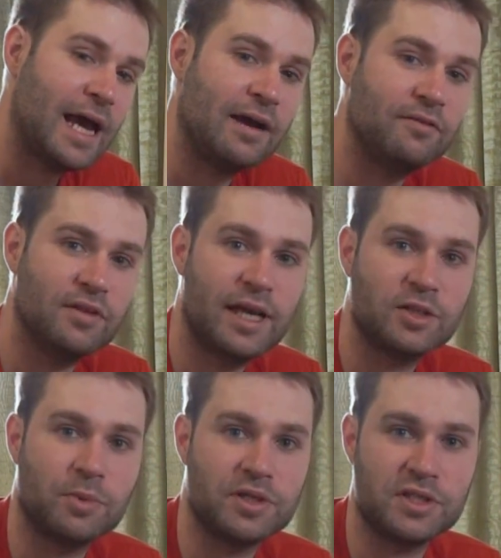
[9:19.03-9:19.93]
have
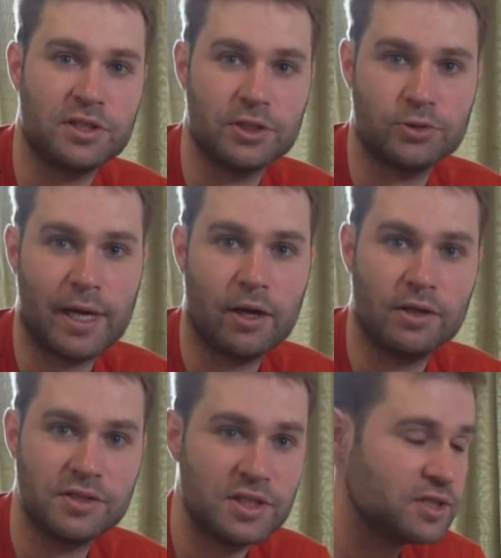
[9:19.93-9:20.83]
less parasitic
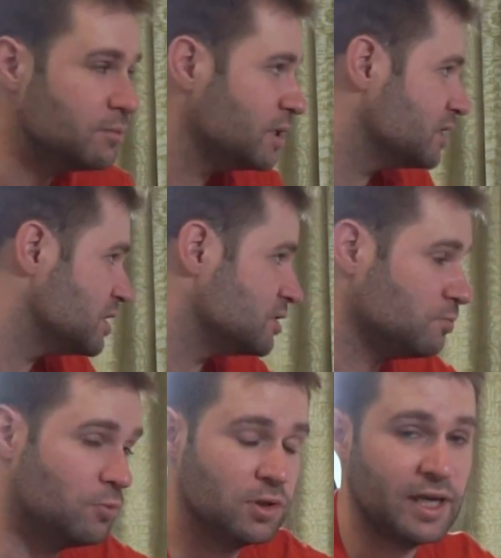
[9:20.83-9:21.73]
drag on the system because
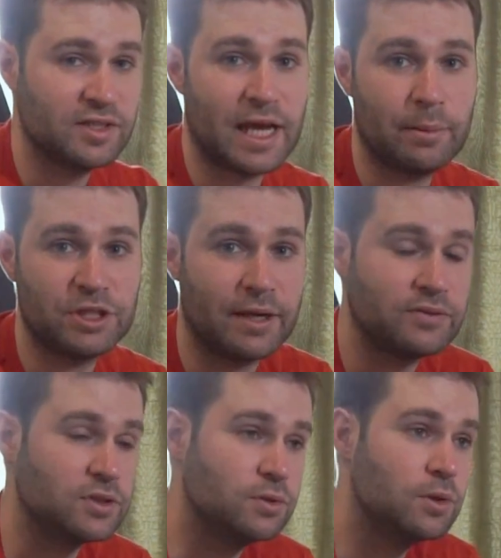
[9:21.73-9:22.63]
it's one less
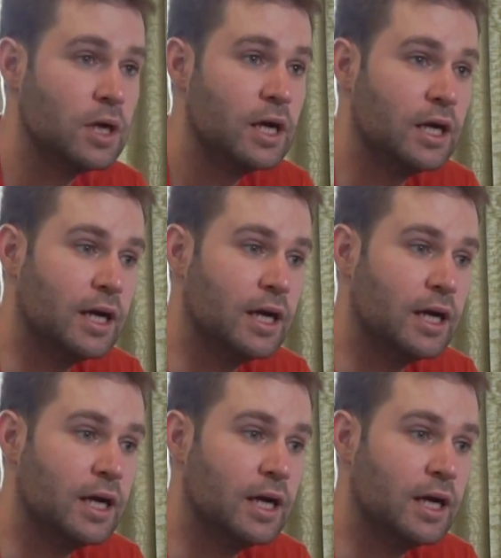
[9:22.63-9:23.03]
camshaft to